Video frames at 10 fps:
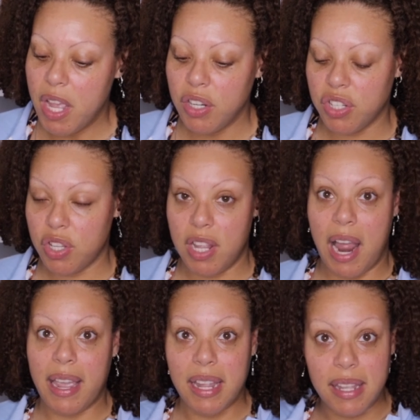just so that
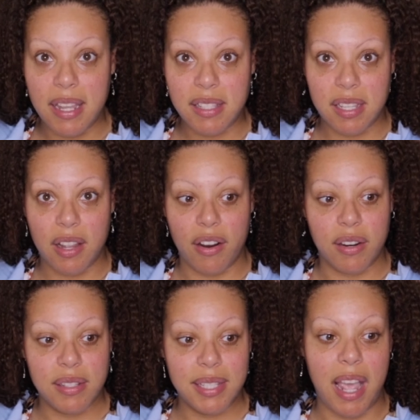I can get to her
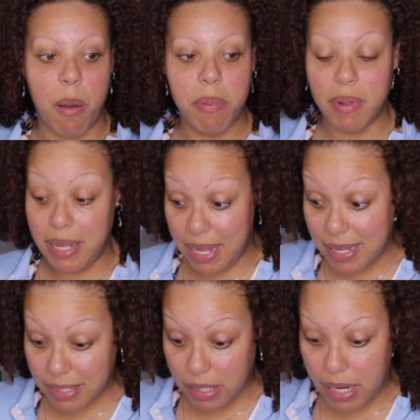scalp
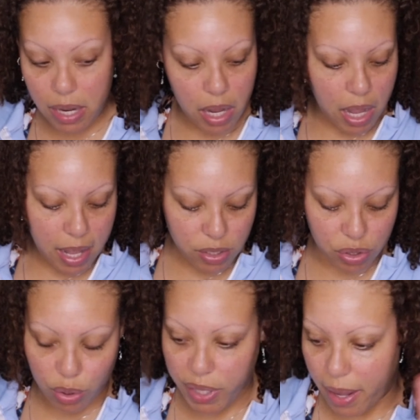easily.
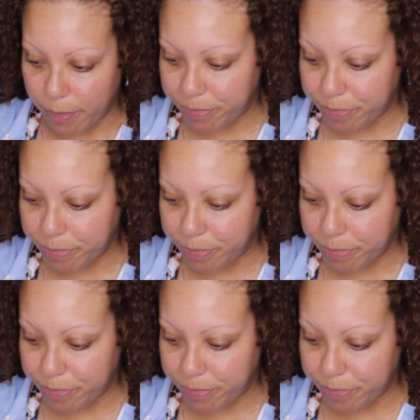So yeah.